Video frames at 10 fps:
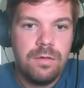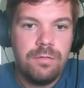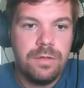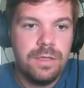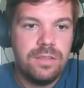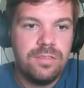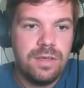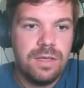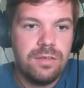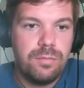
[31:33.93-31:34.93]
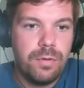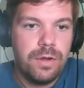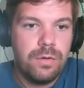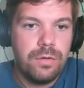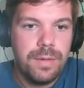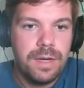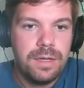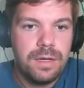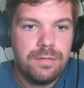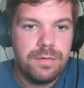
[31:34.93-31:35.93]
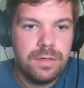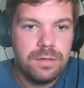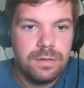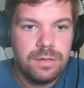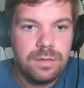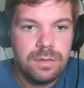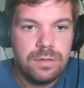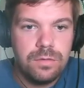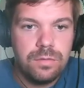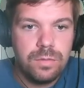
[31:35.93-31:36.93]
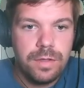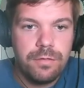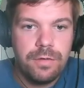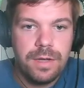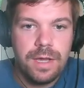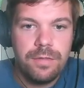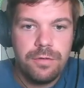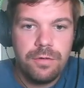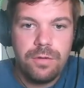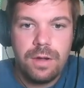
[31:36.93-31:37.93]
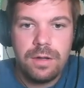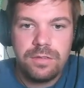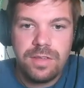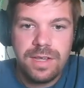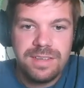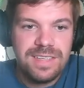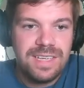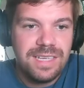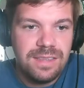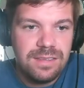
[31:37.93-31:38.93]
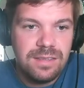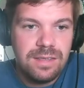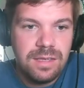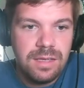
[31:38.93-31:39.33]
release dates: pre-order Madden NFL 23 now through August 18th.